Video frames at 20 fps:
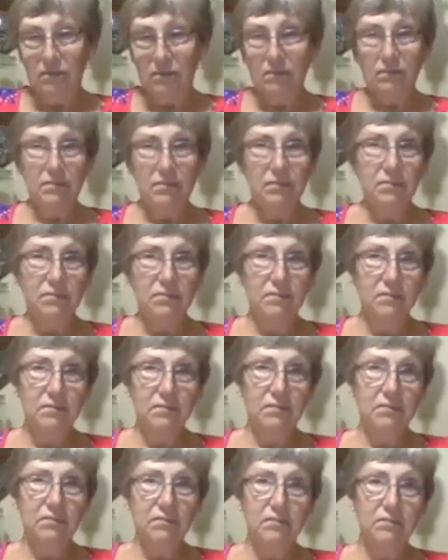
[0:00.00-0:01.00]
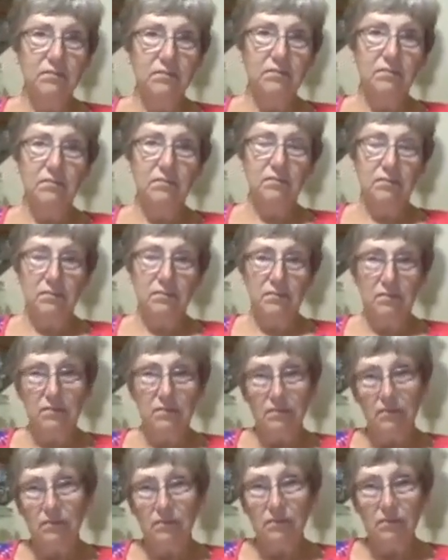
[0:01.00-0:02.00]

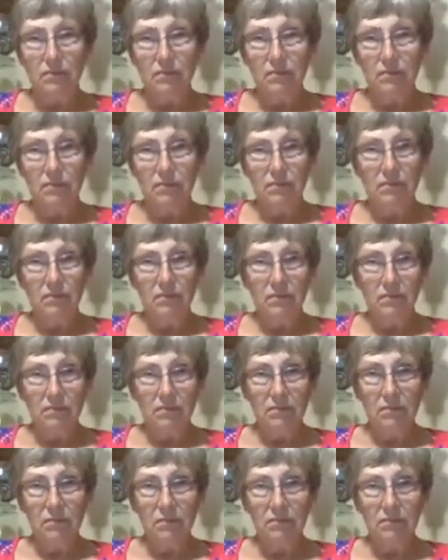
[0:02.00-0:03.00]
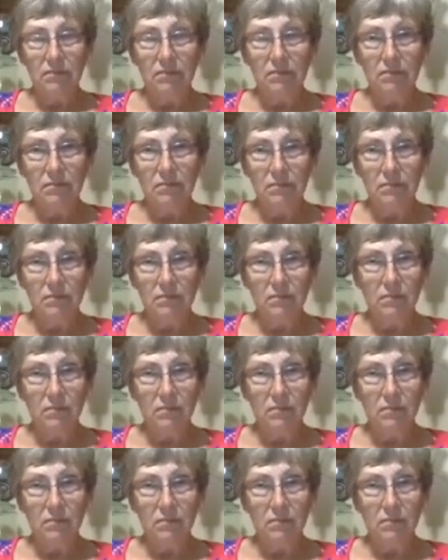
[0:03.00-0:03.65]
No words are spoken by the person on screen.